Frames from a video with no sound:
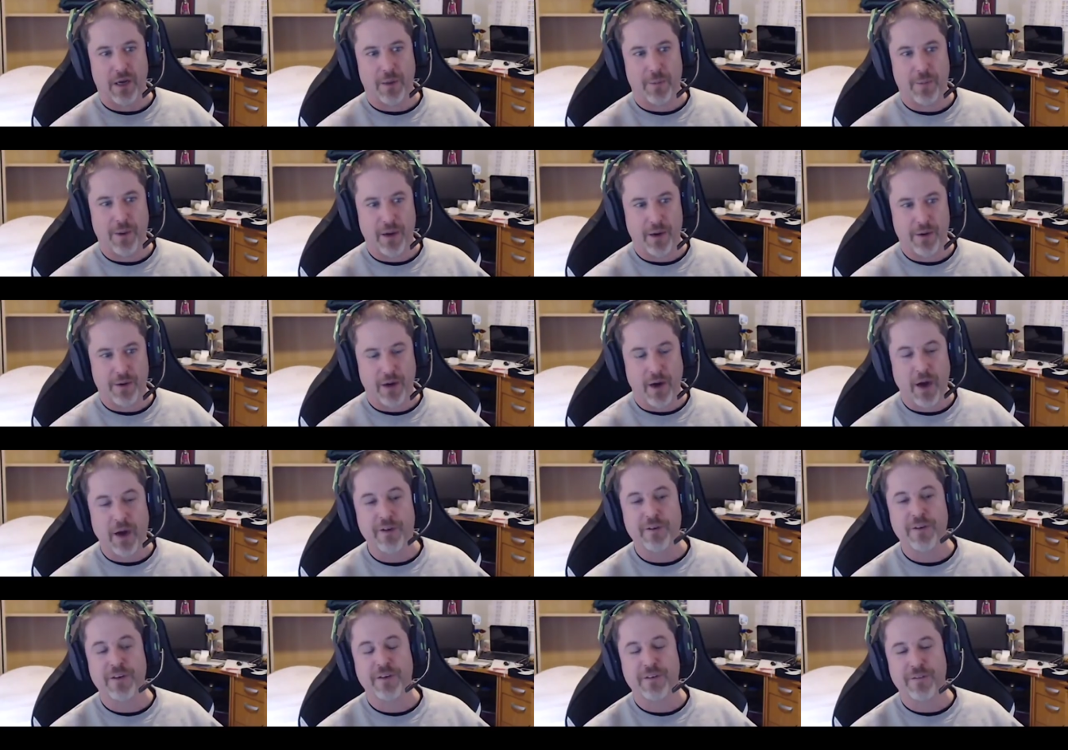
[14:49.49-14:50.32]
about
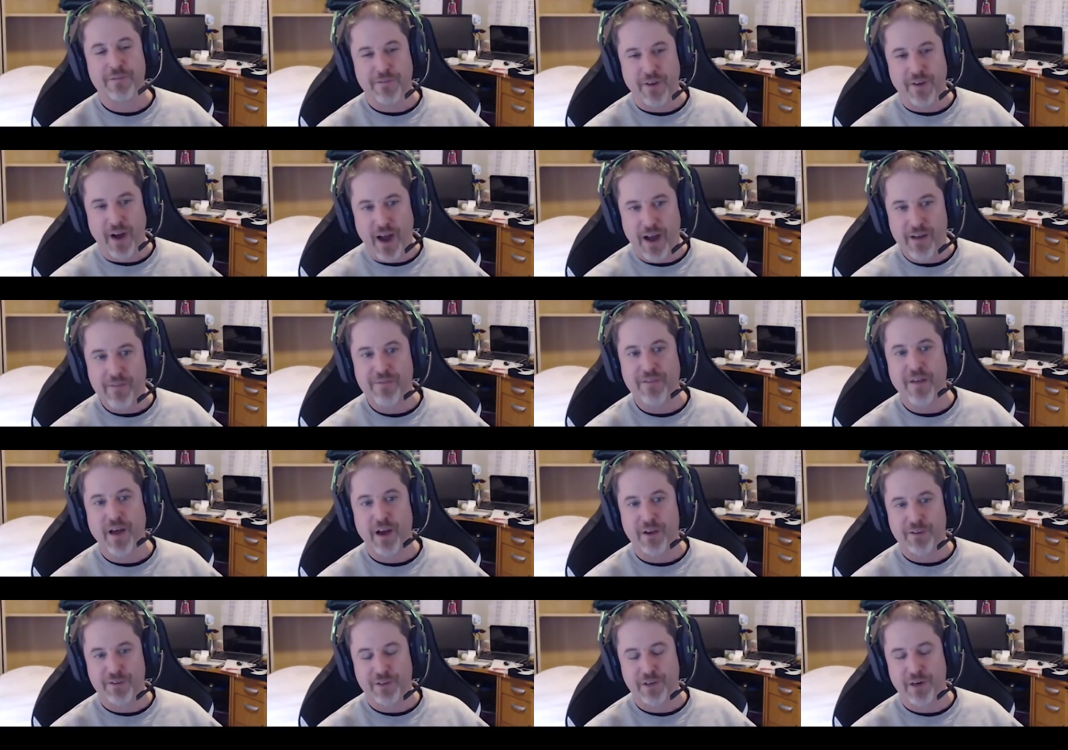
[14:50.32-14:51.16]

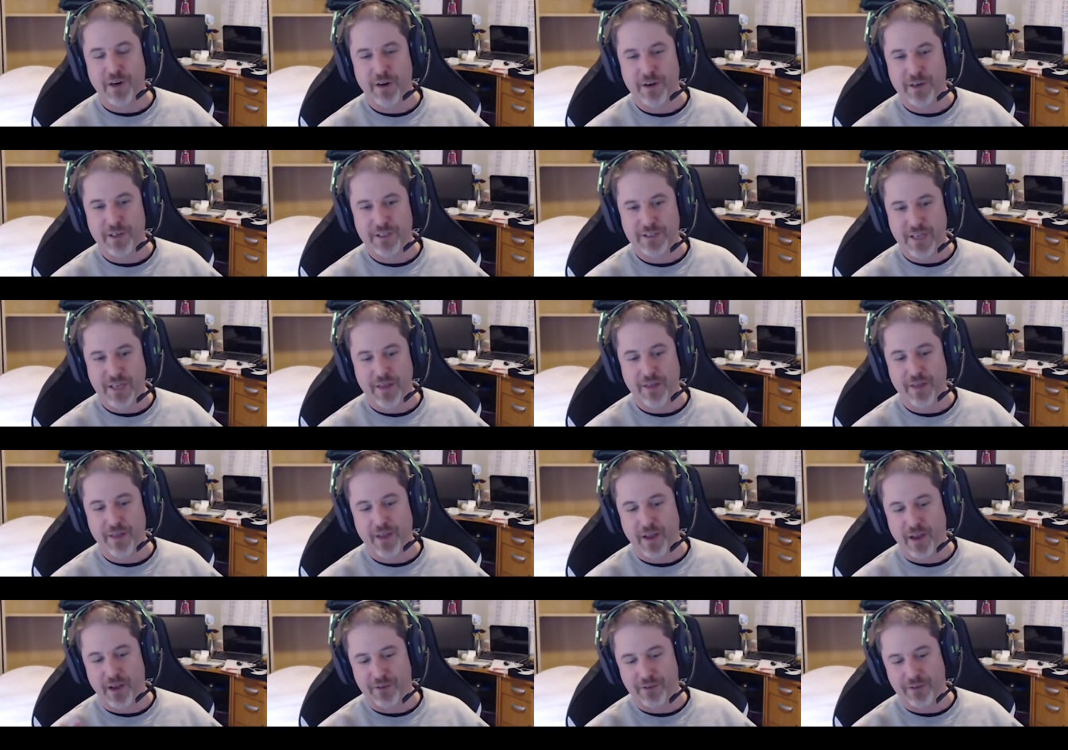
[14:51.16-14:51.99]
105,000 or
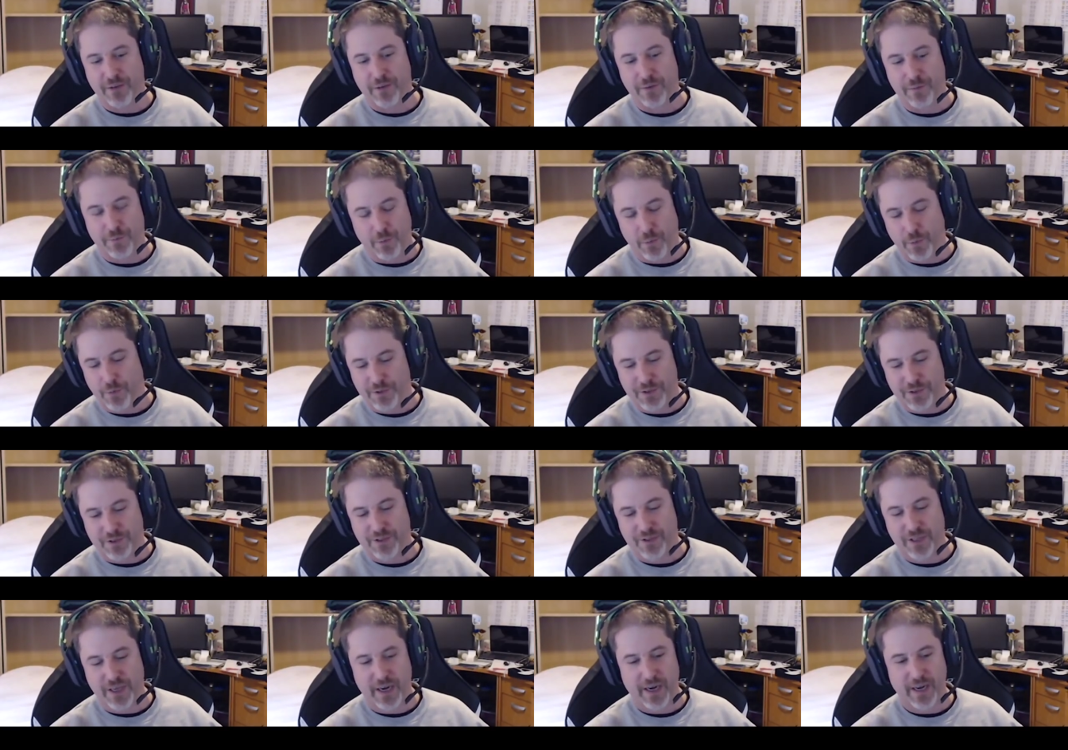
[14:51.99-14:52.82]
110,000 of rules
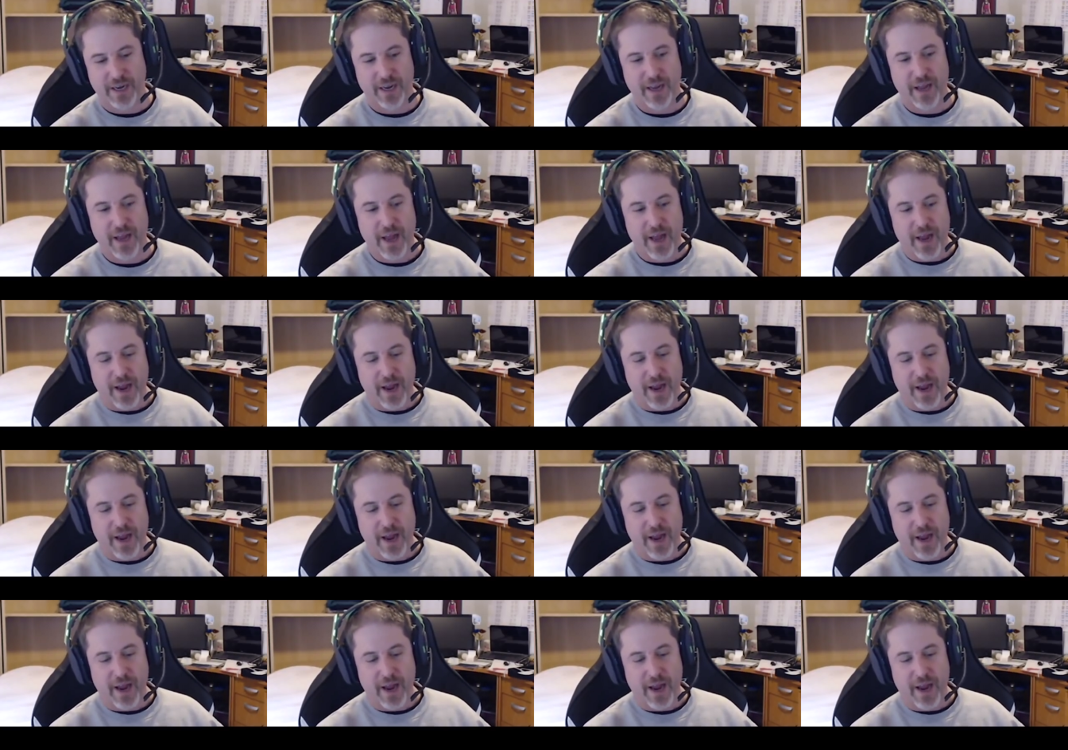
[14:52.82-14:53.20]
and setting,